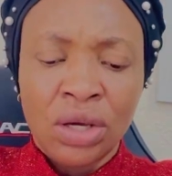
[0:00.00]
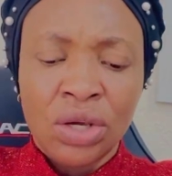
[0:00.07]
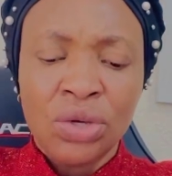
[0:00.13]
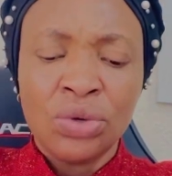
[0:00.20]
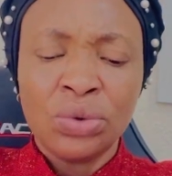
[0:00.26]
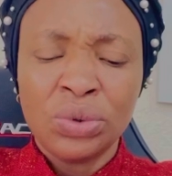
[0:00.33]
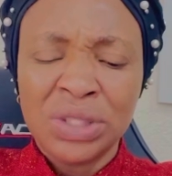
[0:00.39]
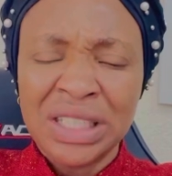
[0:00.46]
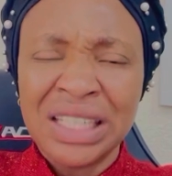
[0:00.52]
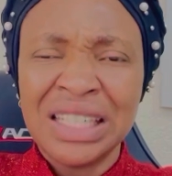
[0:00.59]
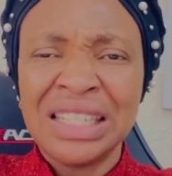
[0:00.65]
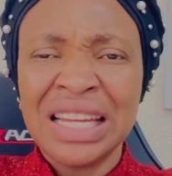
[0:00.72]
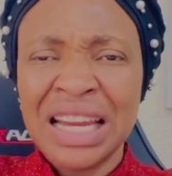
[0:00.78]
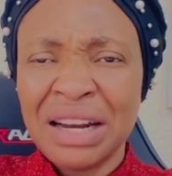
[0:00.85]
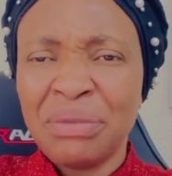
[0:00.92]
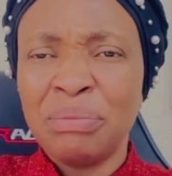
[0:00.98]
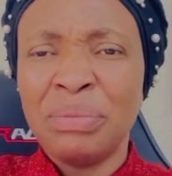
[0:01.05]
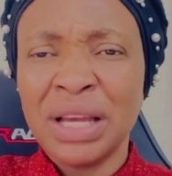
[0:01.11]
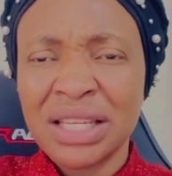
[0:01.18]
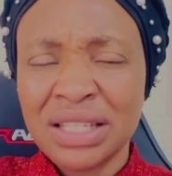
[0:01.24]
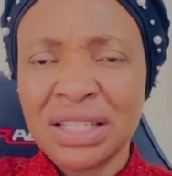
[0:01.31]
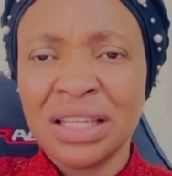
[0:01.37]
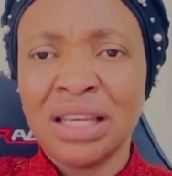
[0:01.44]
You did the
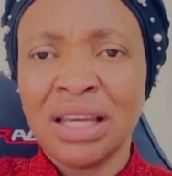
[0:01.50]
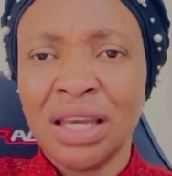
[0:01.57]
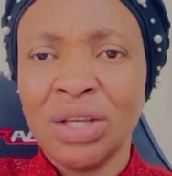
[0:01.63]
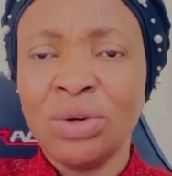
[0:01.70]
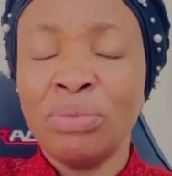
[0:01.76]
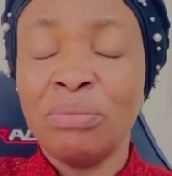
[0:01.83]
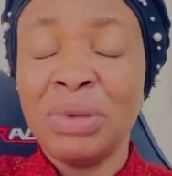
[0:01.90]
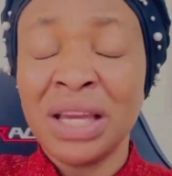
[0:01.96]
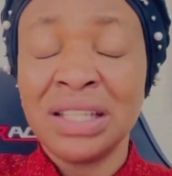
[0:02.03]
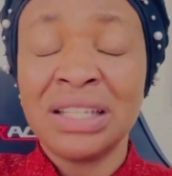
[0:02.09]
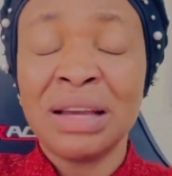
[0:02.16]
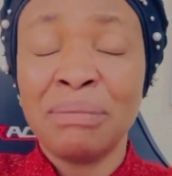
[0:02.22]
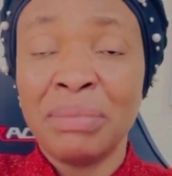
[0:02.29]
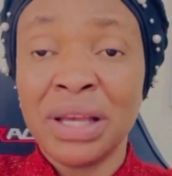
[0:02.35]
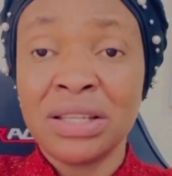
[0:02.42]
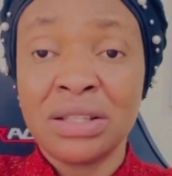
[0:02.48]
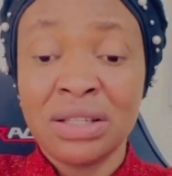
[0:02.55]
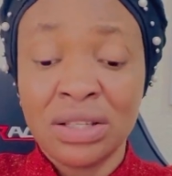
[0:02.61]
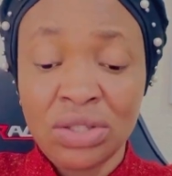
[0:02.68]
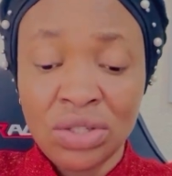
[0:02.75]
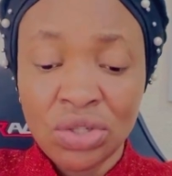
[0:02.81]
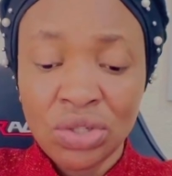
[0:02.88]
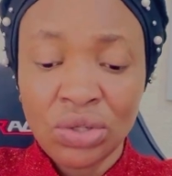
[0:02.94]
best thing. You make the best
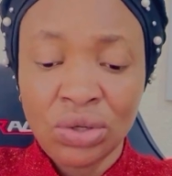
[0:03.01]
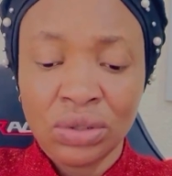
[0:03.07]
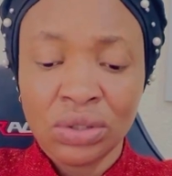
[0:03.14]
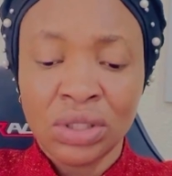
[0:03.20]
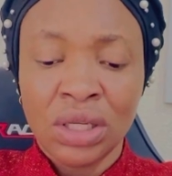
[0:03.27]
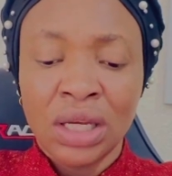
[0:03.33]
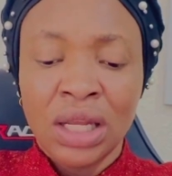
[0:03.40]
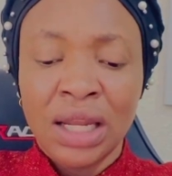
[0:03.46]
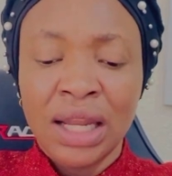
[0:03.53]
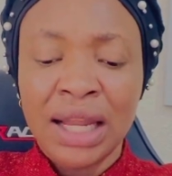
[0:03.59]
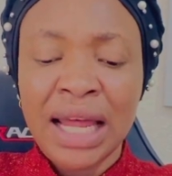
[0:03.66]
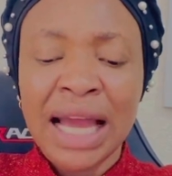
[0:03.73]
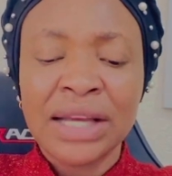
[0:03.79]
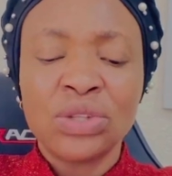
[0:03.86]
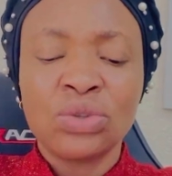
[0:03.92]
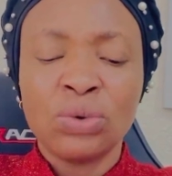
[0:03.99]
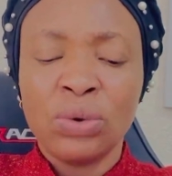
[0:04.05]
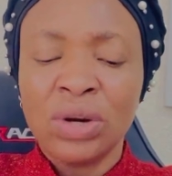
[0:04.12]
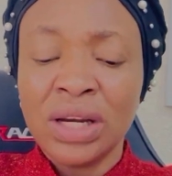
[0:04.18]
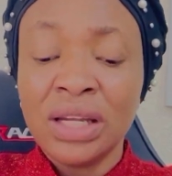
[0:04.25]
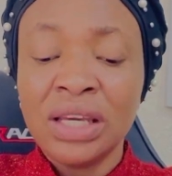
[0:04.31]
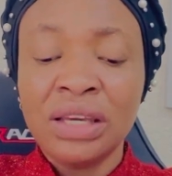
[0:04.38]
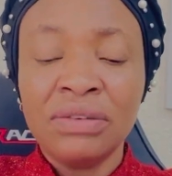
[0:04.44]
decision, like to
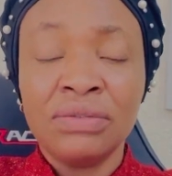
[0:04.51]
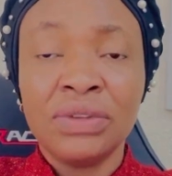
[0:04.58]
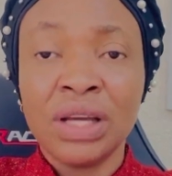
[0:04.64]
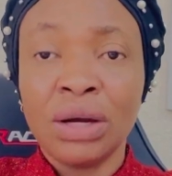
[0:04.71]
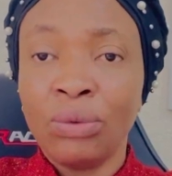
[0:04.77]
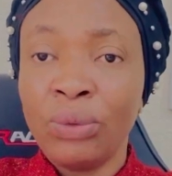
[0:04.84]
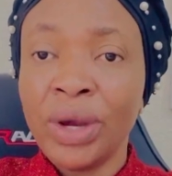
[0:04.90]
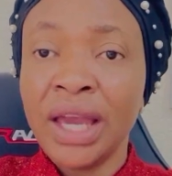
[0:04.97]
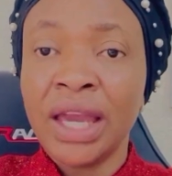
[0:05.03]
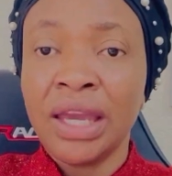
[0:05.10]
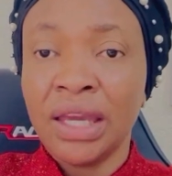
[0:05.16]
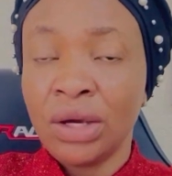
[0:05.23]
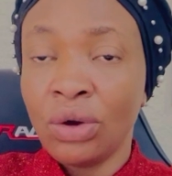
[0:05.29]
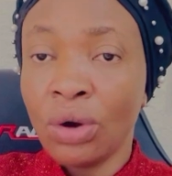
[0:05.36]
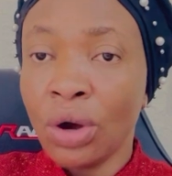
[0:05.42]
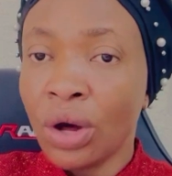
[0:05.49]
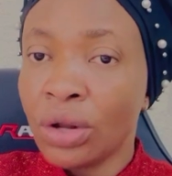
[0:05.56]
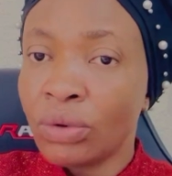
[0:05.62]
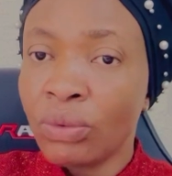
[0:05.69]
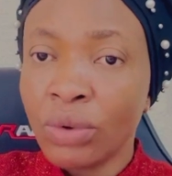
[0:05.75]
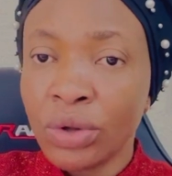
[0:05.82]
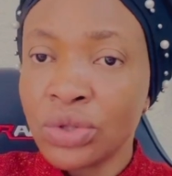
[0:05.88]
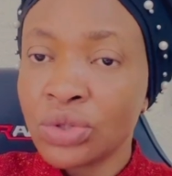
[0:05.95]
live the way God
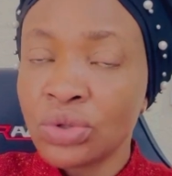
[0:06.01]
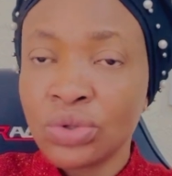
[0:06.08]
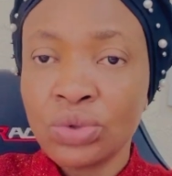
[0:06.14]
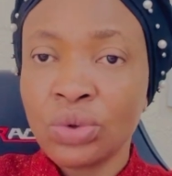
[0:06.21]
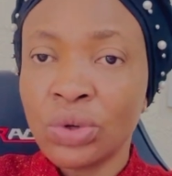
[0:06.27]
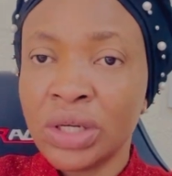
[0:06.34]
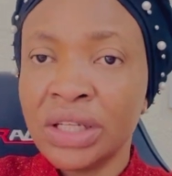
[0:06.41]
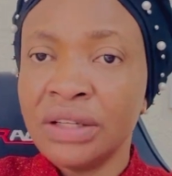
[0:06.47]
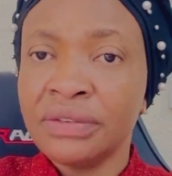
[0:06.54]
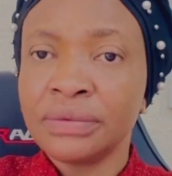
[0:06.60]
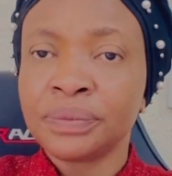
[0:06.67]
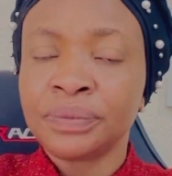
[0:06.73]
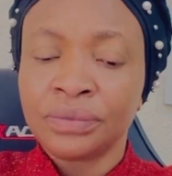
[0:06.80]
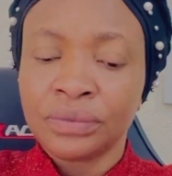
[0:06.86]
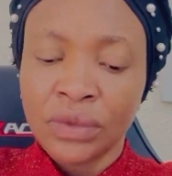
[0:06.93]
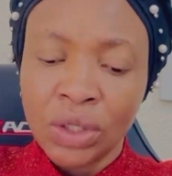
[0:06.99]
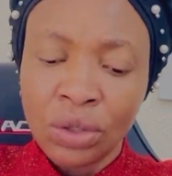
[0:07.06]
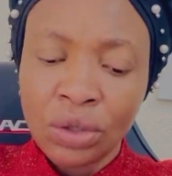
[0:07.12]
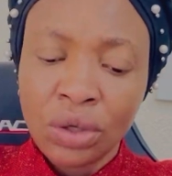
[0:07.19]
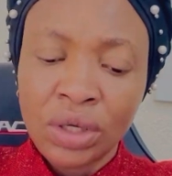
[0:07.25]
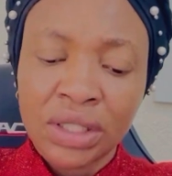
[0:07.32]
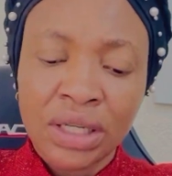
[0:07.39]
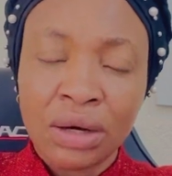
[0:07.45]
wants you to live,
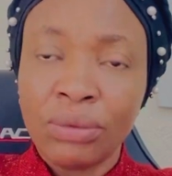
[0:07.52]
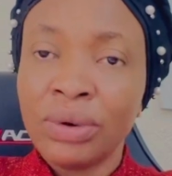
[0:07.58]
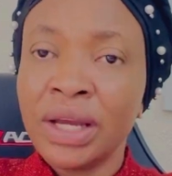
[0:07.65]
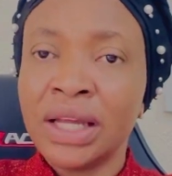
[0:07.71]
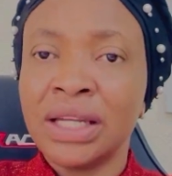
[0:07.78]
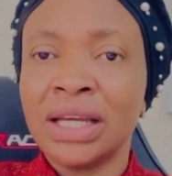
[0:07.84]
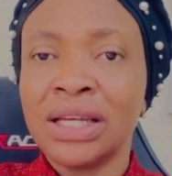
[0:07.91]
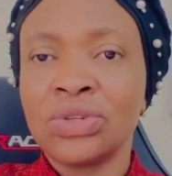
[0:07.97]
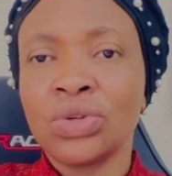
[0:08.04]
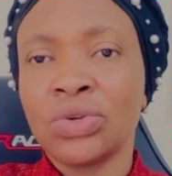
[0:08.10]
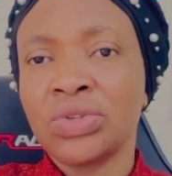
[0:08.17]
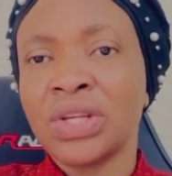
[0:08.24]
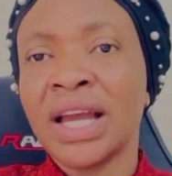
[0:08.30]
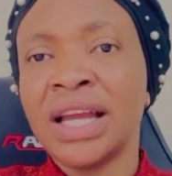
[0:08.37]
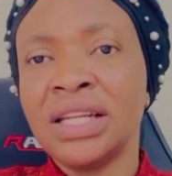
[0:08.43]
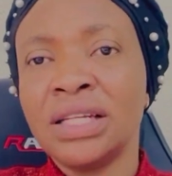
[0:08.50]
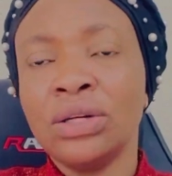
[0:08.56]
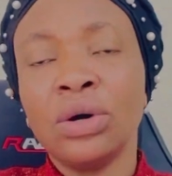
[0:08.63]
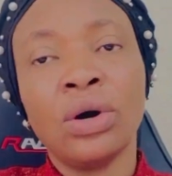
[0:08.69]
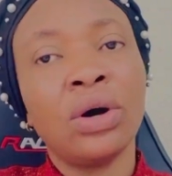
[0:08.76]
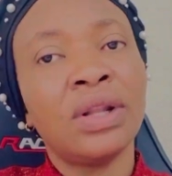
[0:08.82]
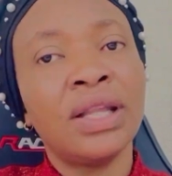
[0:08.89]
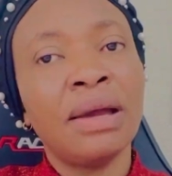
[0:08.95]
not the way the society
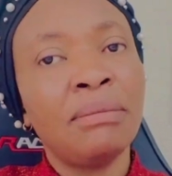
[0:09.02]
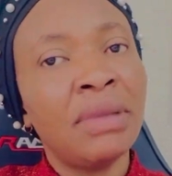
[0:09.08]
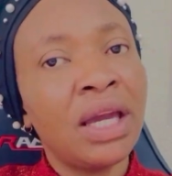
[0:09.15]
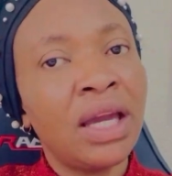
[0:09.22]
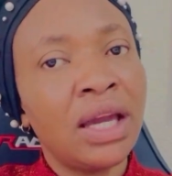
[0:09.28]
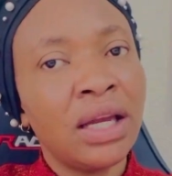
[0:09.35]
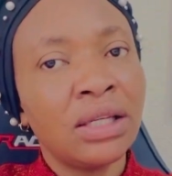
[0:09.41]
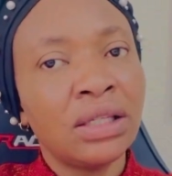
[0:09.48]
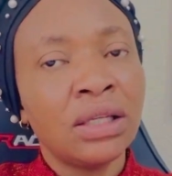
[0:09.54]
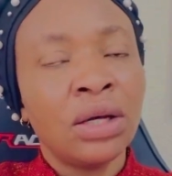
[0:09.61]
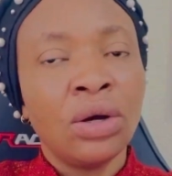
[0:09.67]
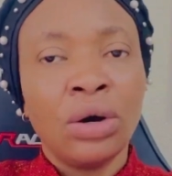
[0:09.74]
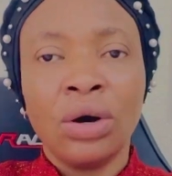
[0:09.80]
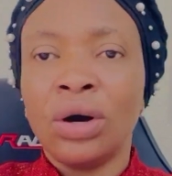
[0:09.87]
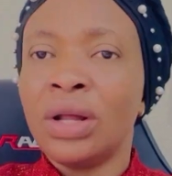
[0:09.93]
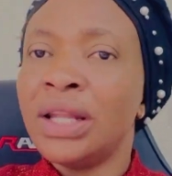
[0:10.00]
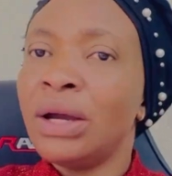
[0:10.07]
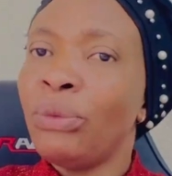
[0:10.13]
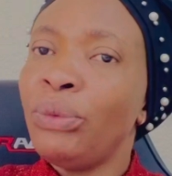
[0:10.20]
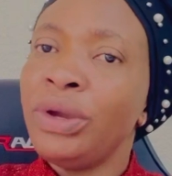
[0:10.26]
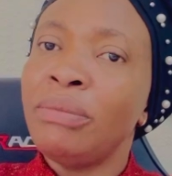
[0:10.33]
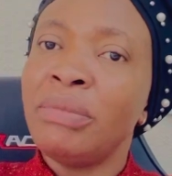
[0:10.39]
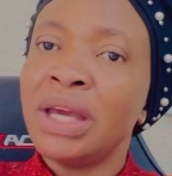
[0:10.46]
or the men, all the
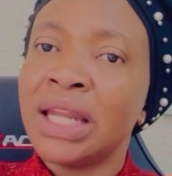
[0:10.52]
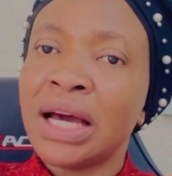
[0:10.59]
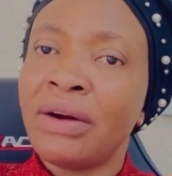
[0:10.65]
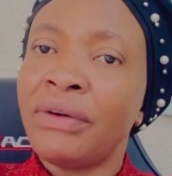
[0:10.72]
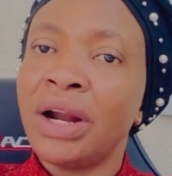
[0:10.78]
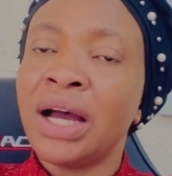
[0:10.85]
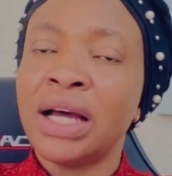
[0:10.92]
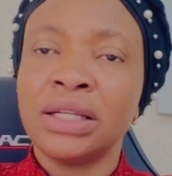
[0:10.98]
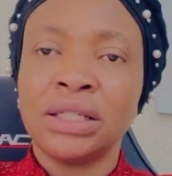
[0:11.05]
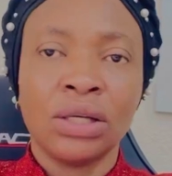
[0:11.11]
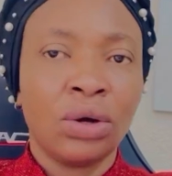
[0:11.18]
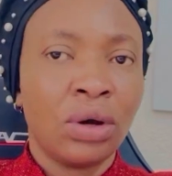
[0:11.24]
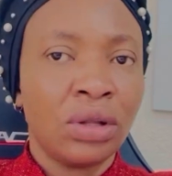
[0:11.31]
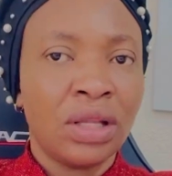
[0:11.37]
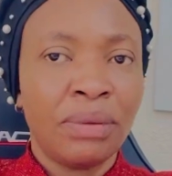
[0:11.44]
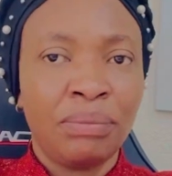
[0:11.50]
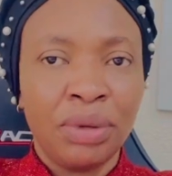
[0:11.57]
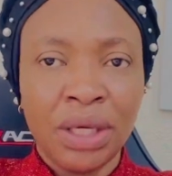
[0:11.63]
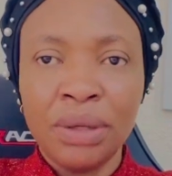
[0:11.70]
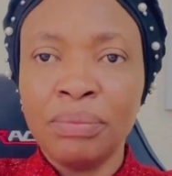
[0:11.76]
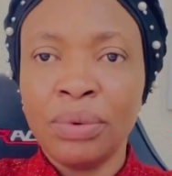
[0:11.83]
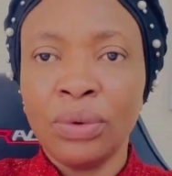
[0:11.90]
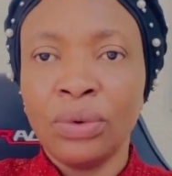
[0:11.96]
women around, all the
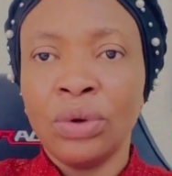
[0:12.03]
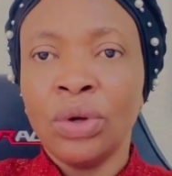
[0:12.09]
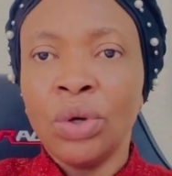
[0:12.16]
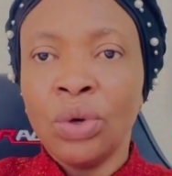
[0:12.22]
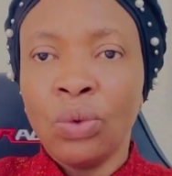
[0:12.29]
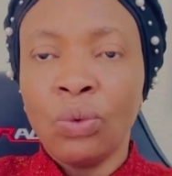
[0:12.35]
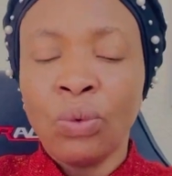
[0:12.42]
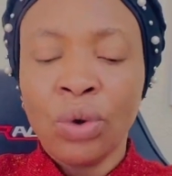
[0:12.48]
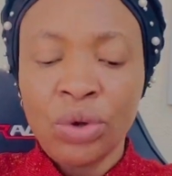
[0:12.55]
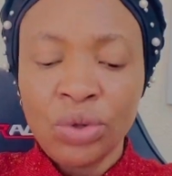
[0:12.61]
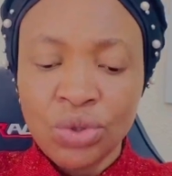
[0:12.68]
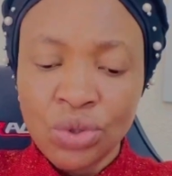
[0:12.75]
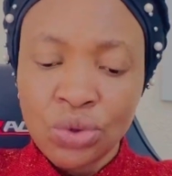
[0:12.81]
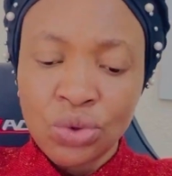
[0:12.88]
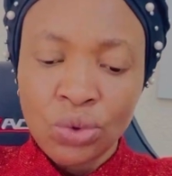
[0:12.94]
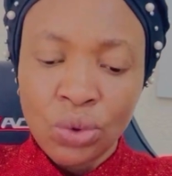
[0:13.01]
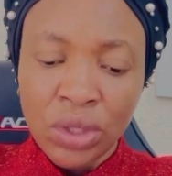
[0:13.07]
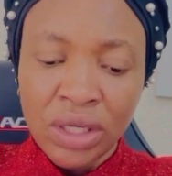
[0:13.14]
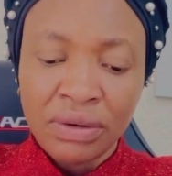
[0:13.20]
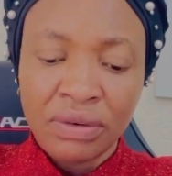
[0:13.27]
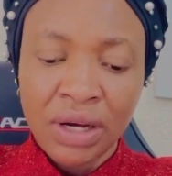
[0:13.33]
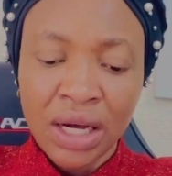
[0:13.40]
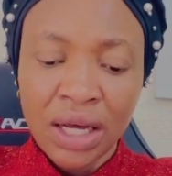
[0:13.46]
people want you to
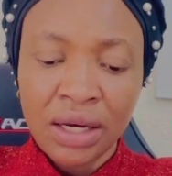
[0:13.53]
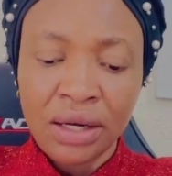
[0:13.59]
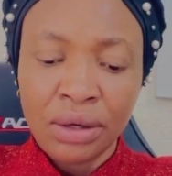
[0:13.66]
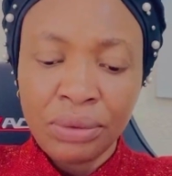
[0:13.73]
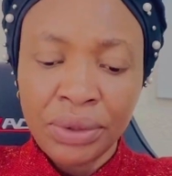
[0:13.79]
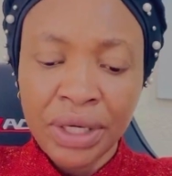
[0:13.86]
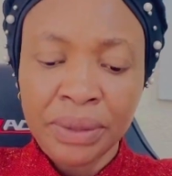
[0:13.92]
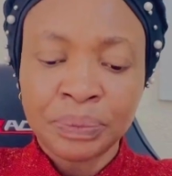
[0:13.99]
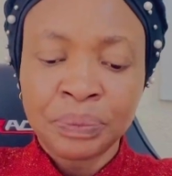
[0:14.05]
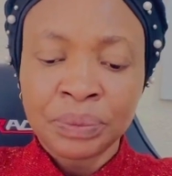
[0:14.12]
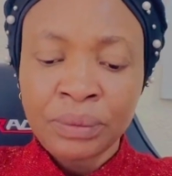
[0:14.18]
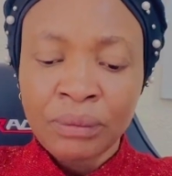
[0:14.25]
live. Hallelujah.